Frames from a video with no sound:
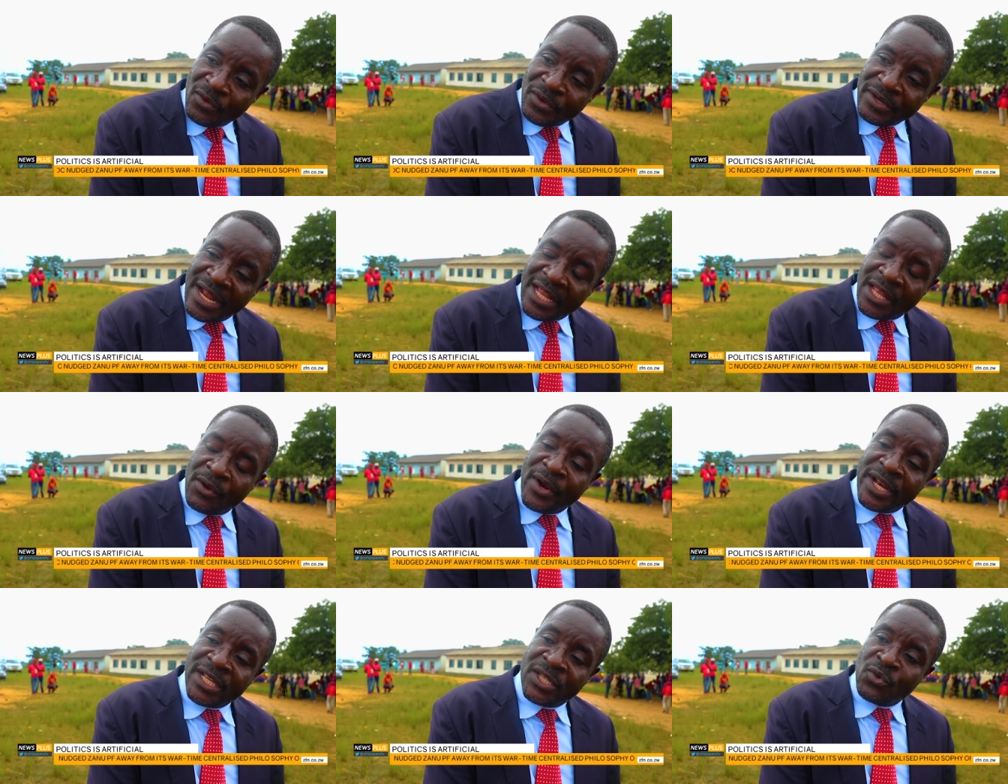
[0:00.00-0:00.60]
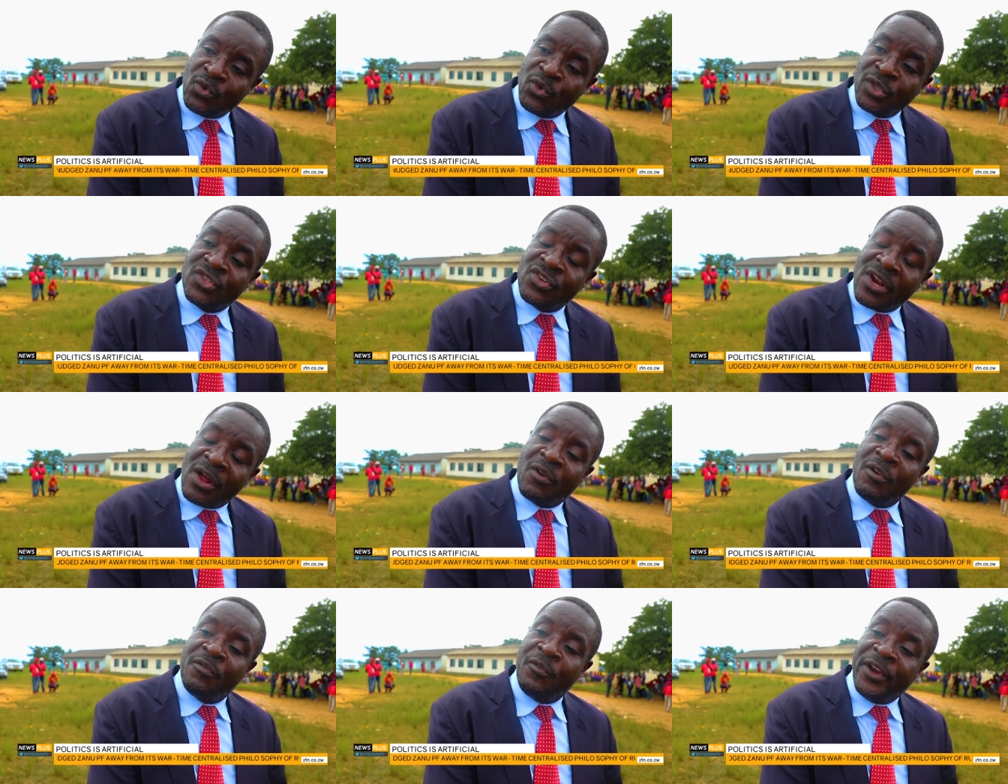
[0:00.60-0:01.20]
In other words, who
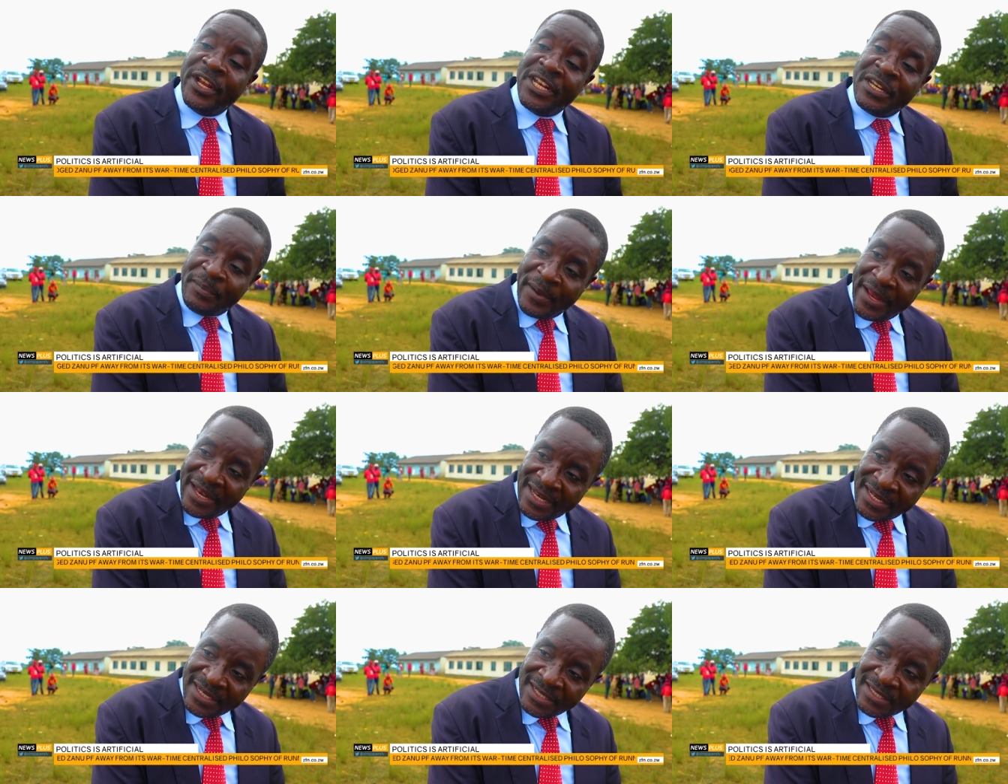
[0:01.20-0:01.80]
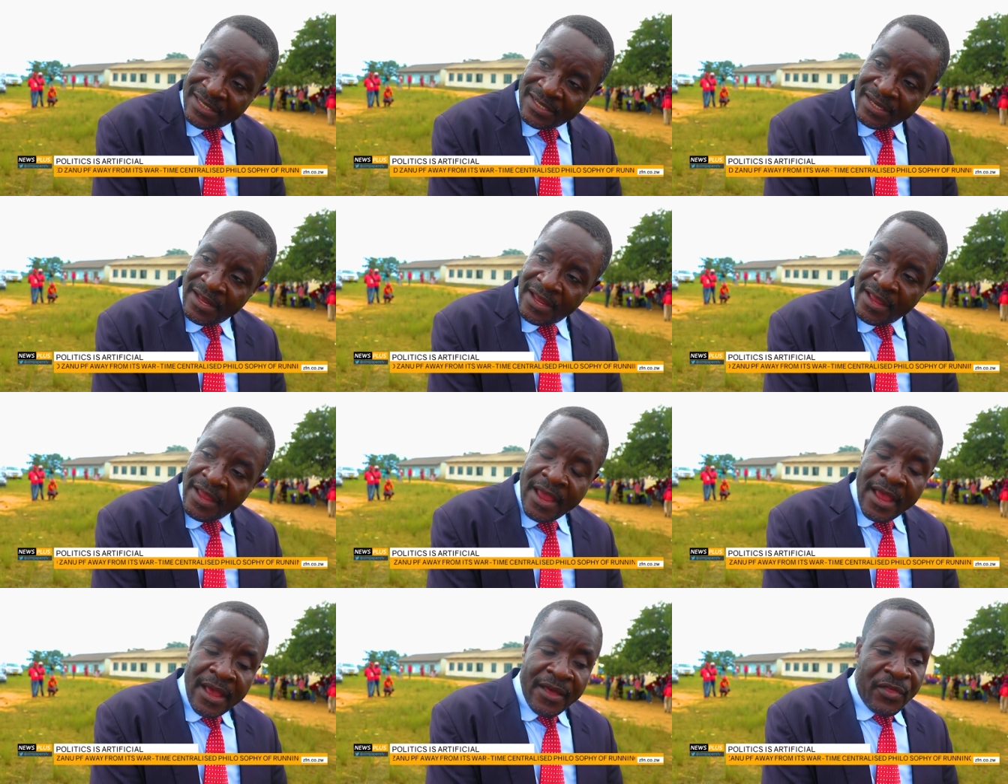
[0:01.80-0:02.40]
struggle for independence.
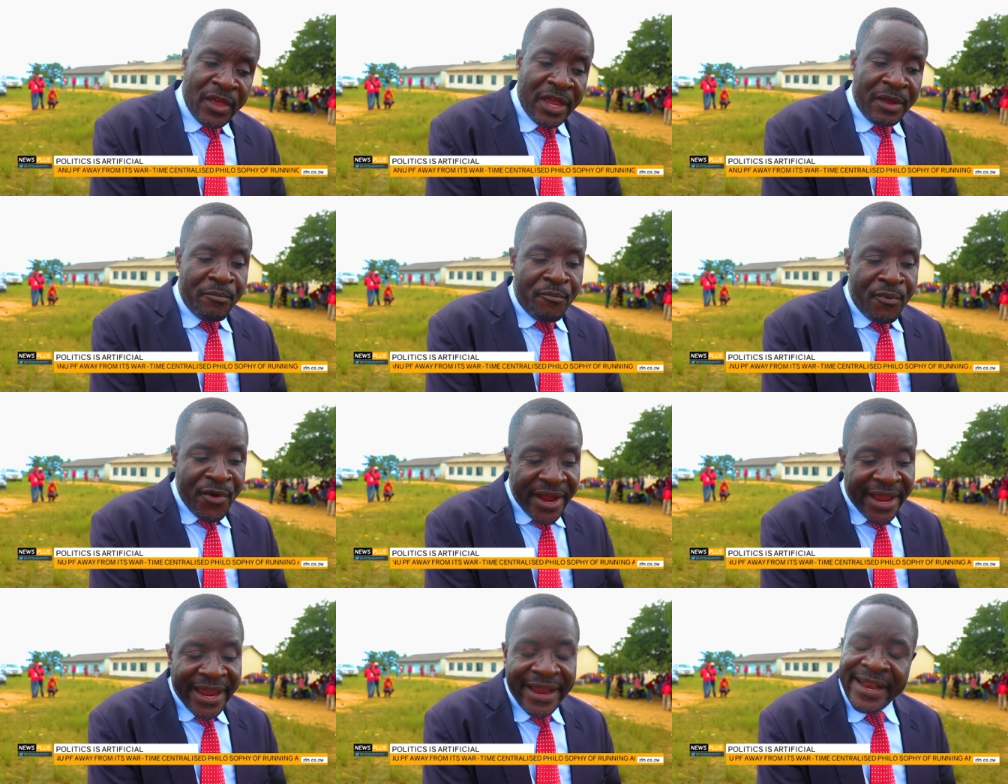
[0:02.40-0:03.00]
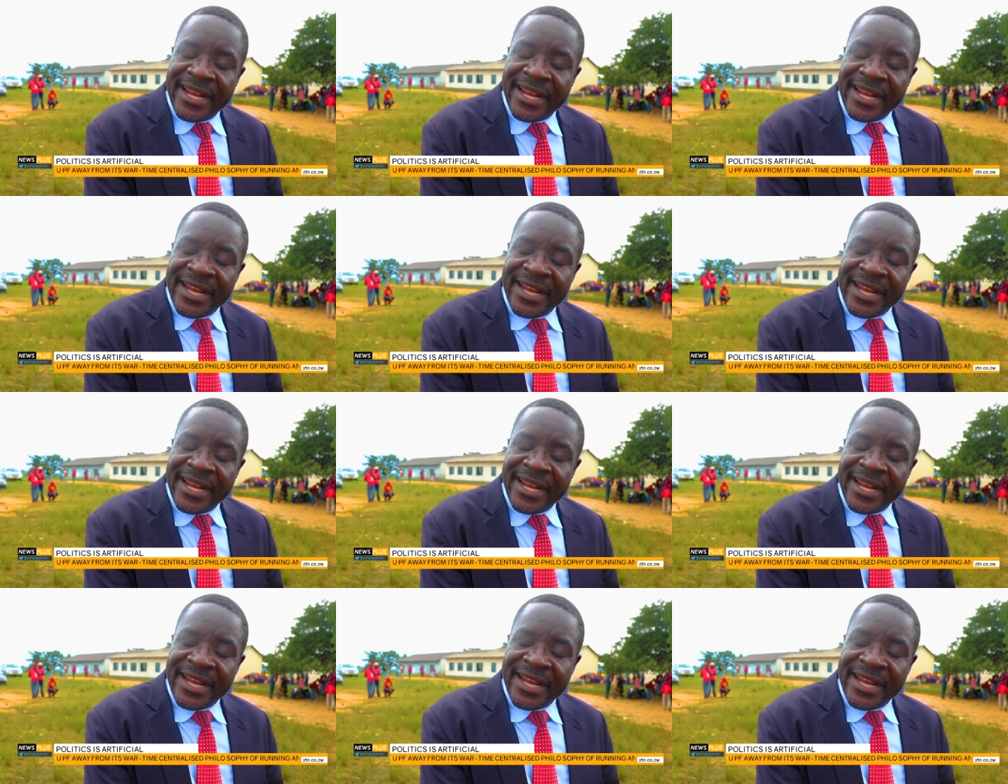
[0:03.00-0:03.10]
They bring a